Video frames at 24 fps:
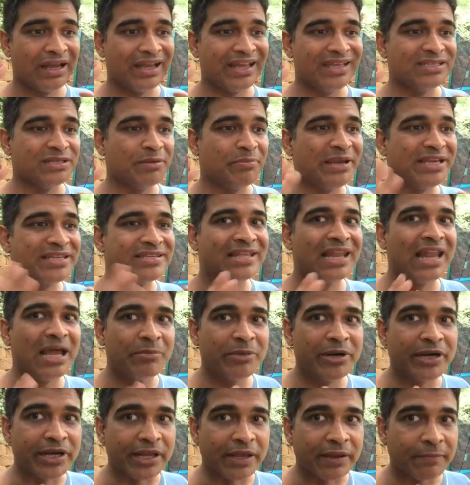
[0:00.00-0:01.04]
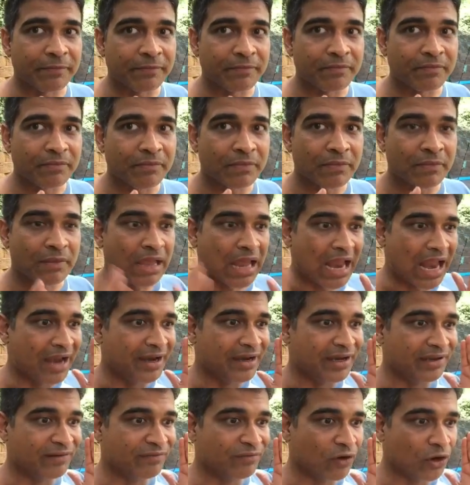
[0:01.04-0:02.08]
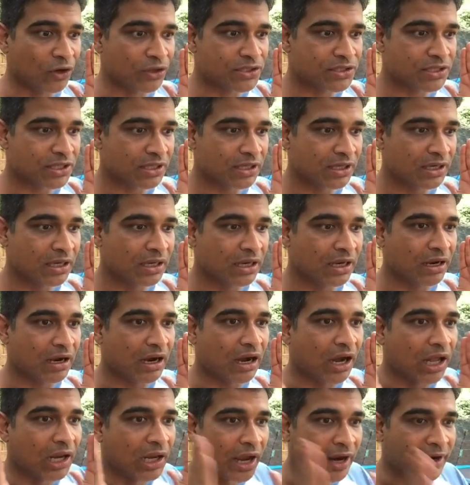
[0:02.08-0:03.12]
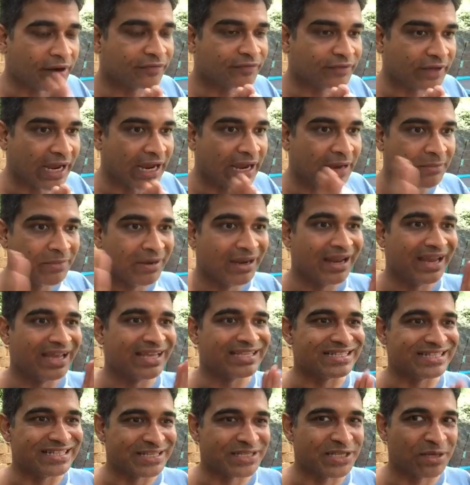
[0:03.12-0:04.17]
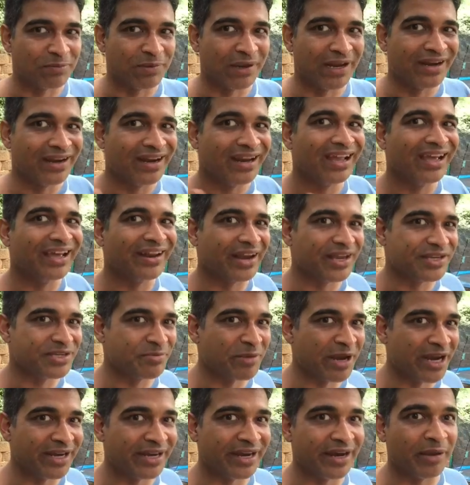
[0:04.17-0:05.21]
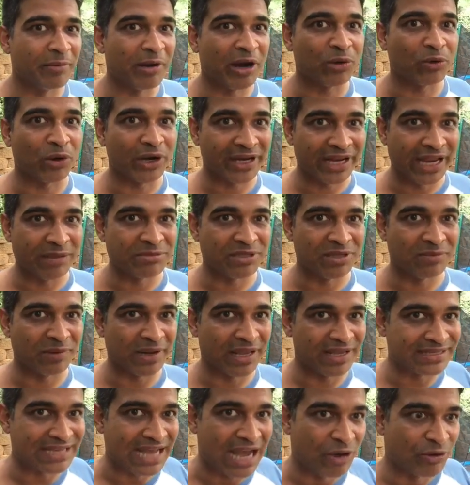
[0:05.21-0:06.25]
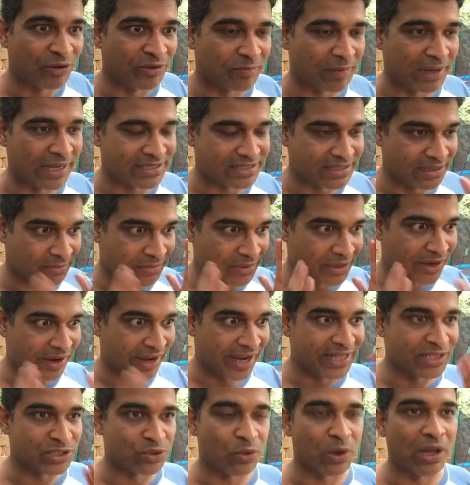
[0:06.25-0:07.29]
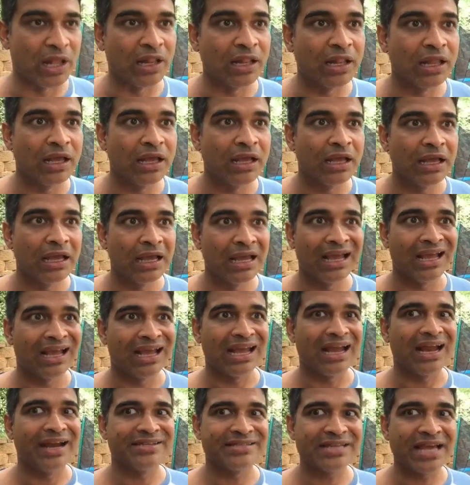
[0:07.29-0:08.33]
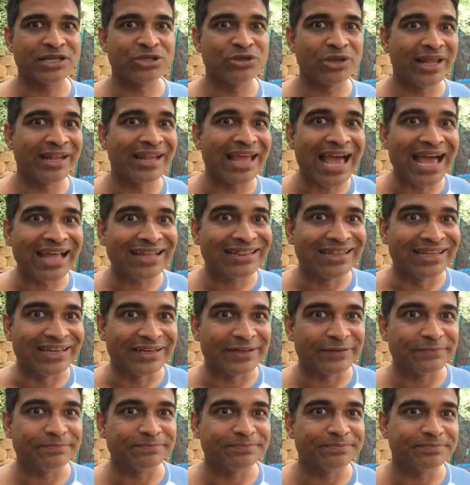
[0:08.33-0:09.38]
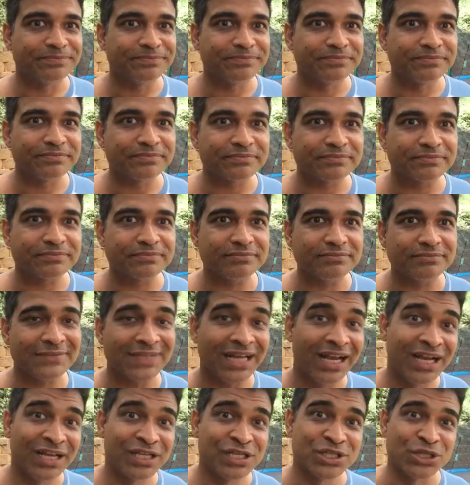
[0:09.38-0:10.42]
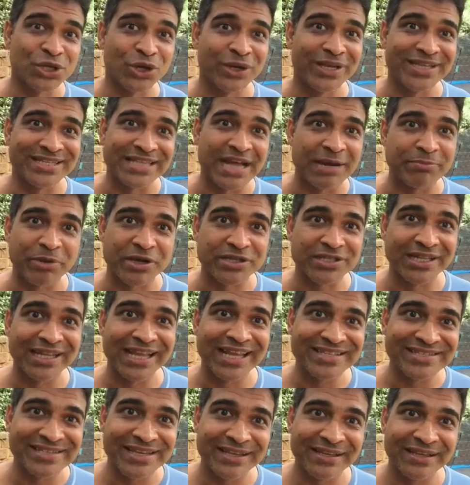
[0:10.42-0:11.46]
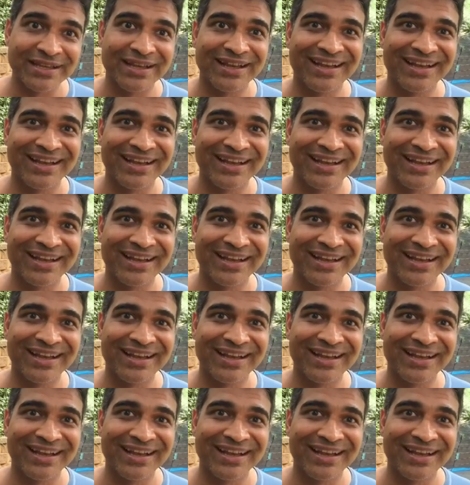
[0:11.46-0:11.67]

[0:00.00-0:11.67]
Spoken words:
is a big celebrity and devotes a lot of time, is disciplined, regimented about what games he plays, how he plays them, trains well, and is actually an athlete. So is that person lazy?